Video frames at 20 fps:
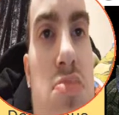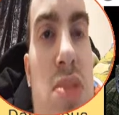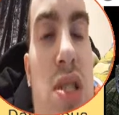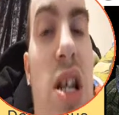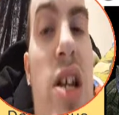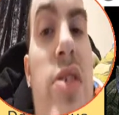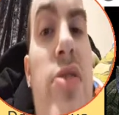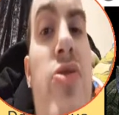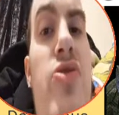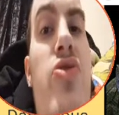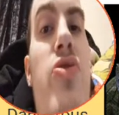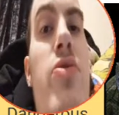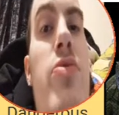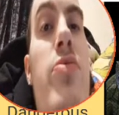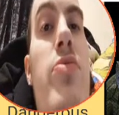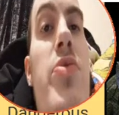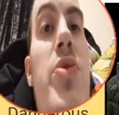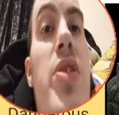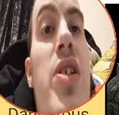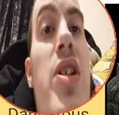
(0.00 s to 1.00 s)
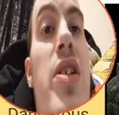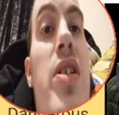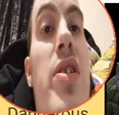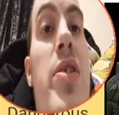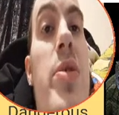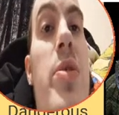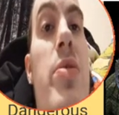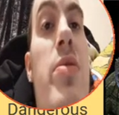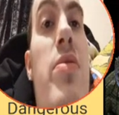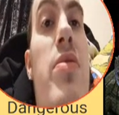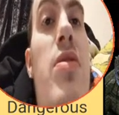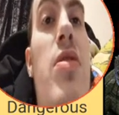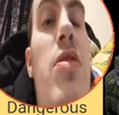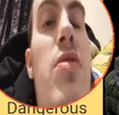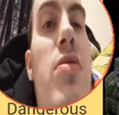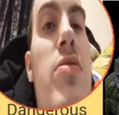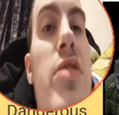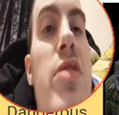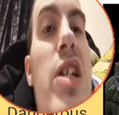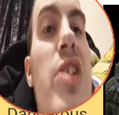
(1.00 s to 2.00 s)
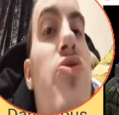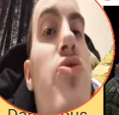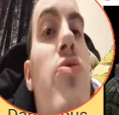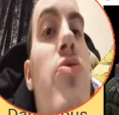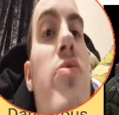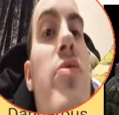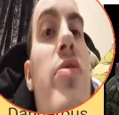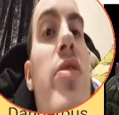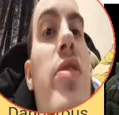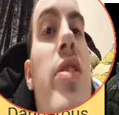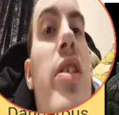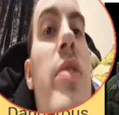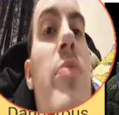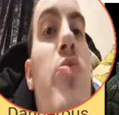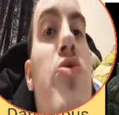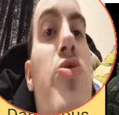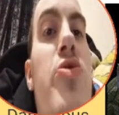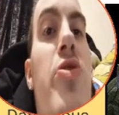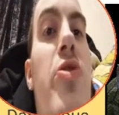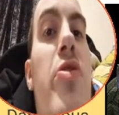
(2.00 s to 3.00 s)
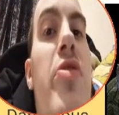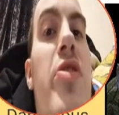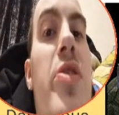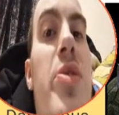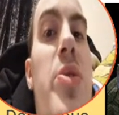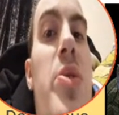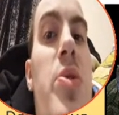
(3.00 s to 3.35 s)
Deadshot or Zsasz? Deadshot can get more targets,